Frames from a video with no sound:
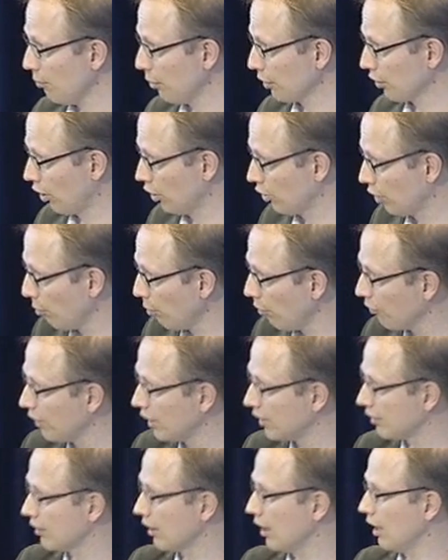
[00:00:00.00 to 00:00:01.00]
But on top of
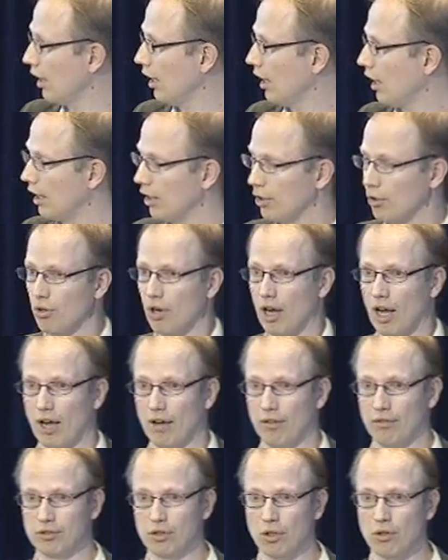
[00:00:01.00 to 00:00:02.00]
this, you
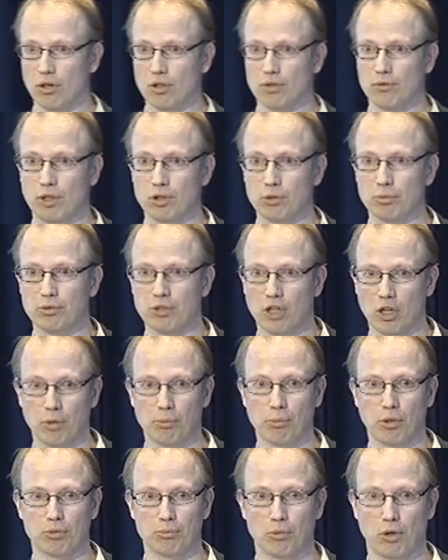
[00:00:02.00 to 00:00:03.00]
have so-called quantum
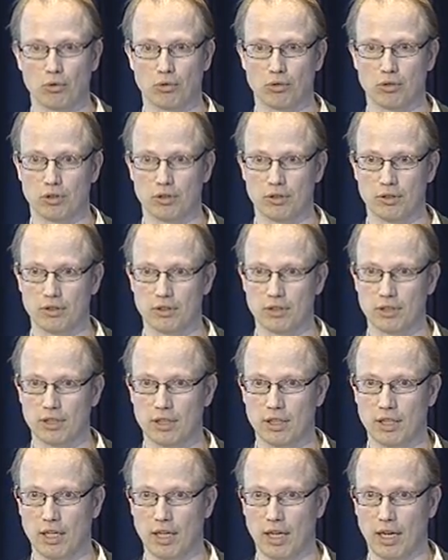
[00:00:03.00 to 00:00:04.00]
zero-point motion.
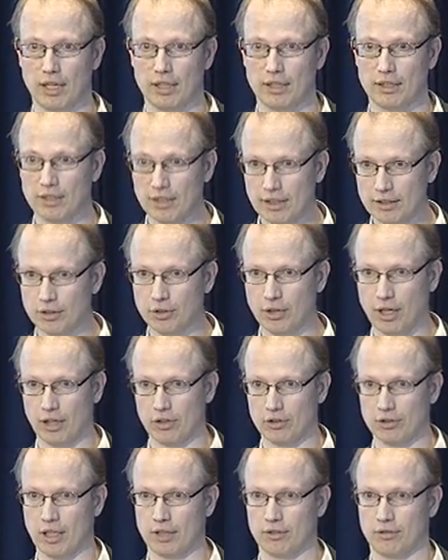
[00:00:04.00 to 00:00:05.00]
And this you
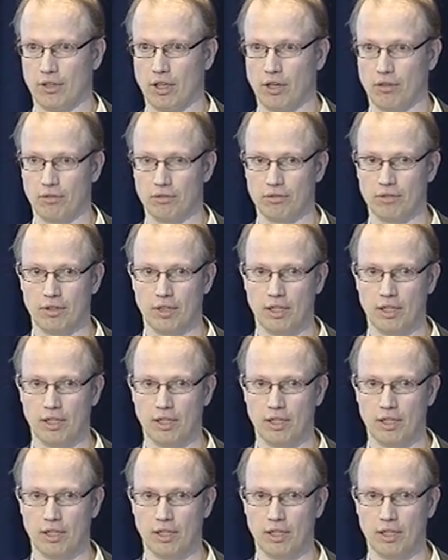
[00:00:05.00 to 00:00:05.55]
cannot get rid of.